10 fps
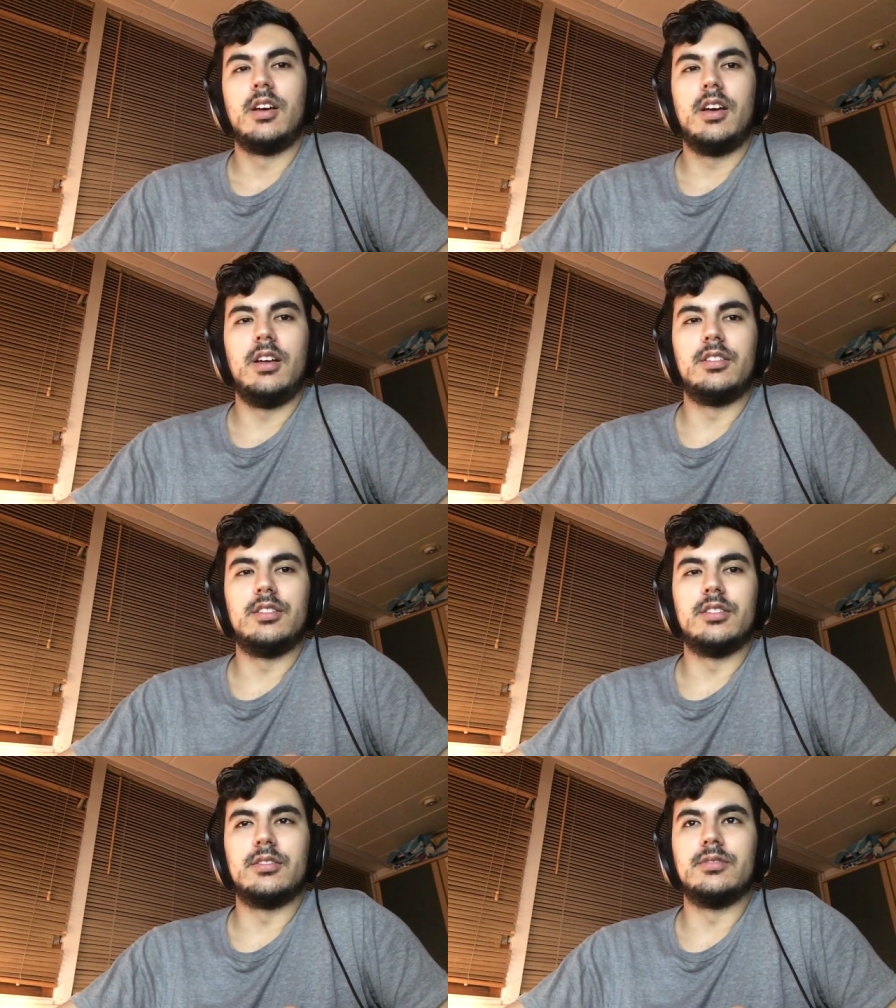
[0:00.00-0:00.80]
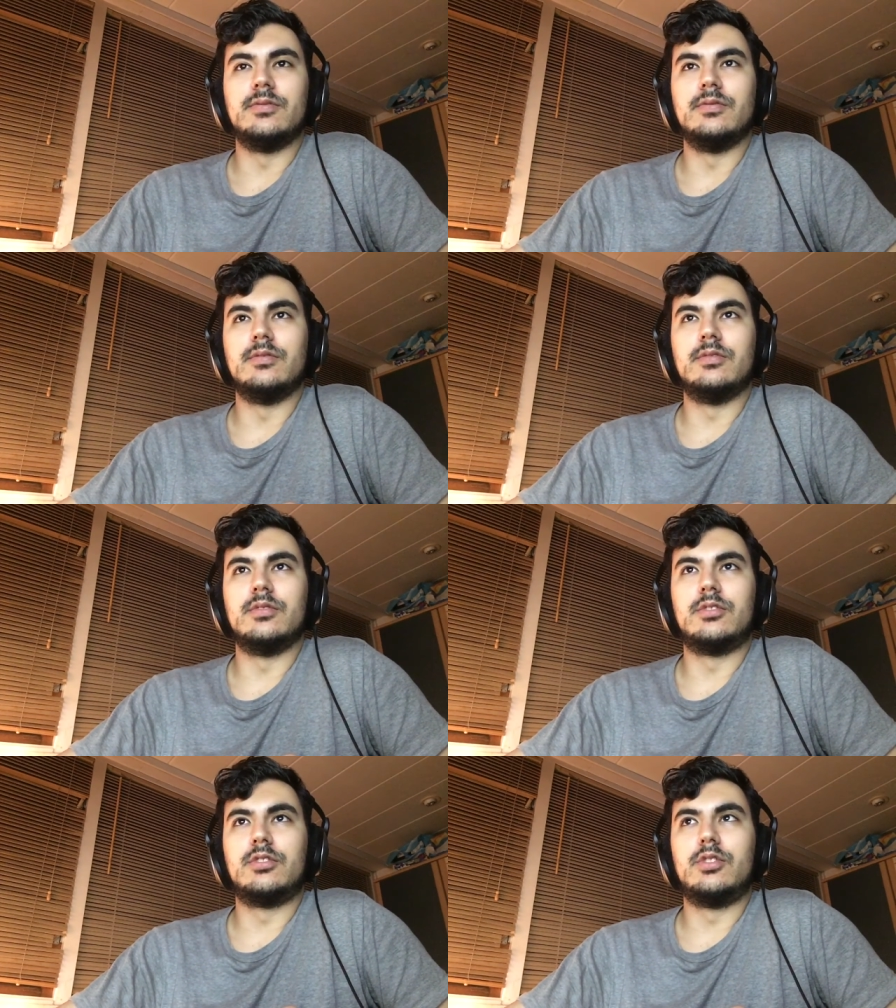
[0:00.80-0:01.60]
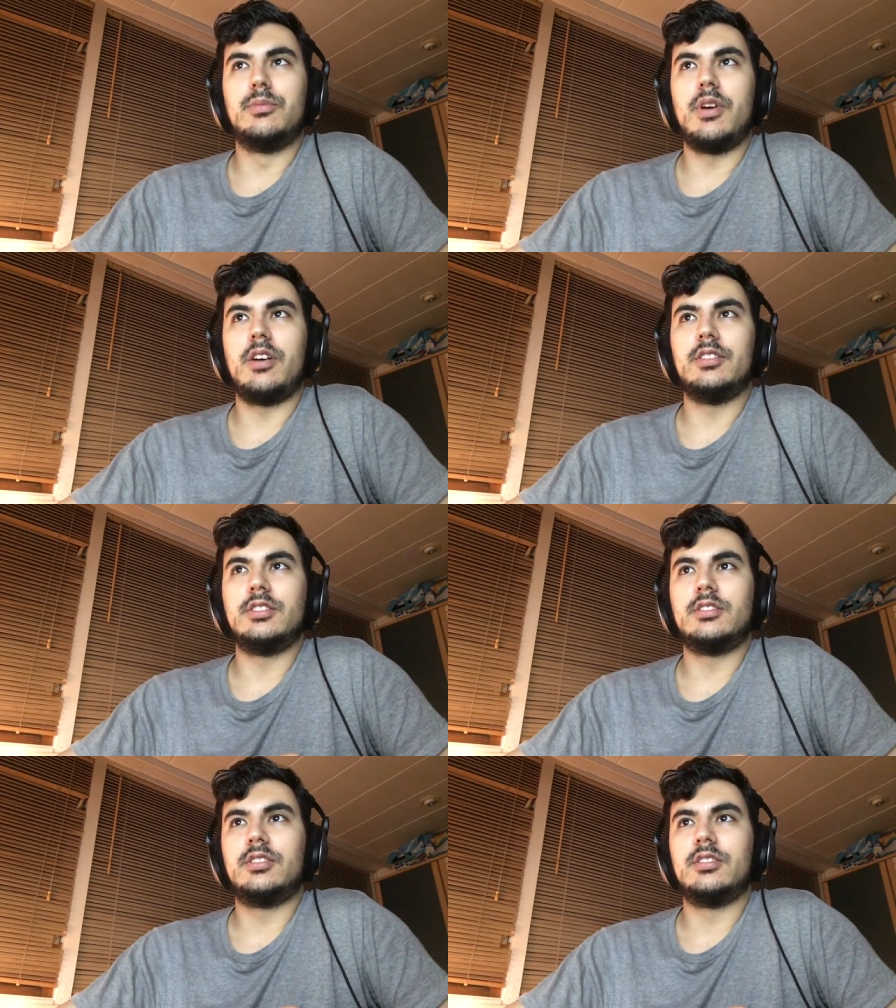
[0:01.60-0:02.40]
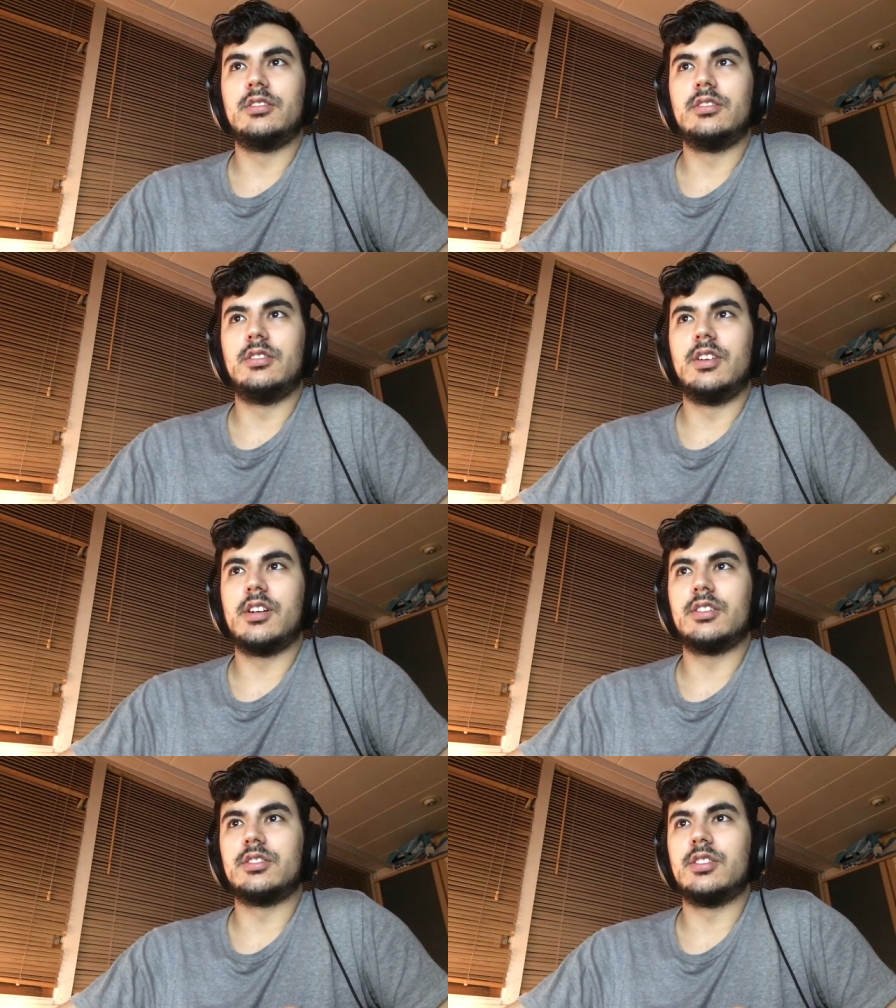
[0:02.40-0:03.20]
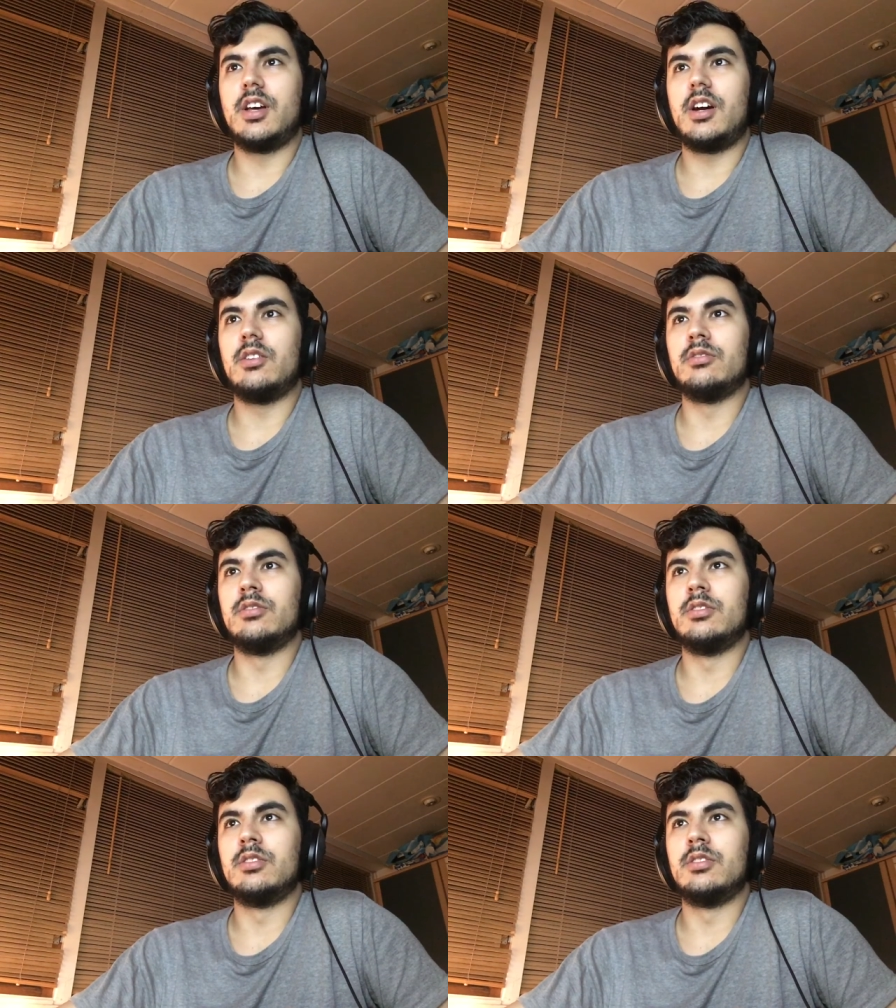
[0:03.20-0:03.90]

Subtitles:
And to be honest, there is now